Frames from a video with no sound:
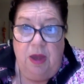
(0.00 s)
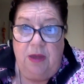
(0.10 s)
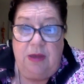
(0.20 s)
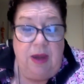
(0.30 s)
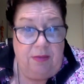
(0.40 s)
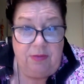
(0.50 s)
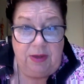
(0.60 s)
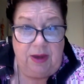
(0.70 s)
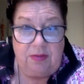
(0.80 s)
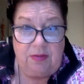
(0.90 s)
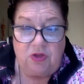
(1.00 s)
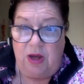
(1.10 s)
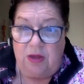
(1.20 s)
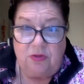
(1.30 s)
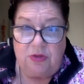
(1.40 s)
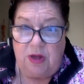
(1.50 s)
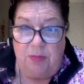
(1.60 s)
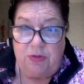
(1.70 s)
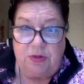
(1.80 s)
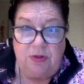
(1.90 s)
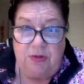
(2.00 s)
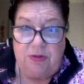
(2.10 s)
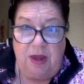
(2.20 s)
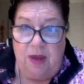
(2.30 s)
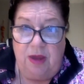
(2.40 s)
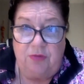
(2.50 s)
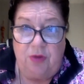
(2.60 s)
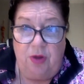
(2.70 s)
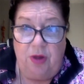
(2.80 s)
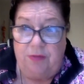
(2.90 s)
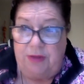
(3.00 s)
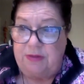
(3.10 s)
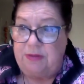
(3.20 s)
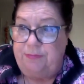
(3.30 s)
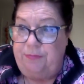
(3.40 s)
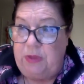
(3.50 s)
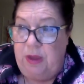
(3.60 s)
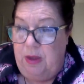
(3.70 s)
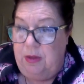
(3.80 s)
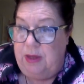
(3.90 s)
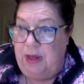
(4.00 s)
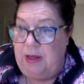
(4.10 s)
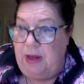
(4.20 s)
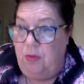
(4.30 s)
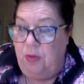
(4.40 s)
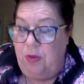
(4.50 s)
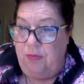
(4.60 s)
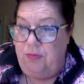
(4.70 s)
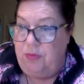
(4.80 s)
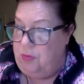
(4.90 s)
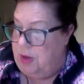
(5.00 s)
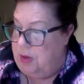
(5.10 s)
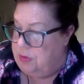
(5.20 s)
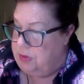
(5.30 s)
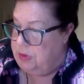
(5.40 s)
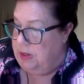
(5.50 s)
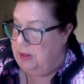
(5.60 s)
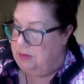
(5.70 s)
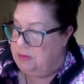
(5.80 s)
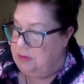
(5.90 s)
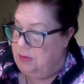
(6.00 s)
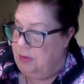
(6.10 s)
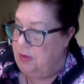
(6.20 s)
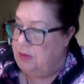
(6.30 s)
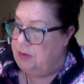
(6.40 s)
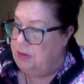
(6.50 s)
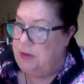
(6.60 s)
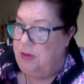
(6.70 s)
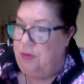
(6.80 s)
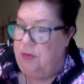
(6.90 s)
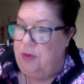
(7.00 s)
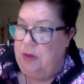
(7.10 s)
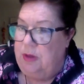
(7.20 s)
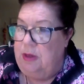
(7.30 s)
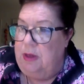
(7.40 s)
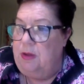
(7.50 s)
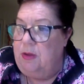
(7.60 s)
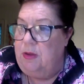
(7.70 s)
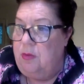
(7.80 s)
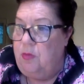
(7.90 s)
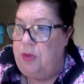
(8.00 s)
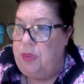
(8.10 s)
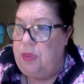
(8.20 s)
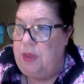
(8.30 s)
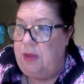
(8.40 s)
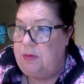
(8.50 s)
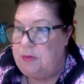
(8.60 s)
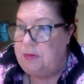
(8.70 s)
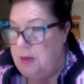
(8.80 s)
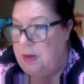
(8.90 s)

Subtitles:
navigate the challenges and opportunities ahead for all of us. Okay, now a few other things also with this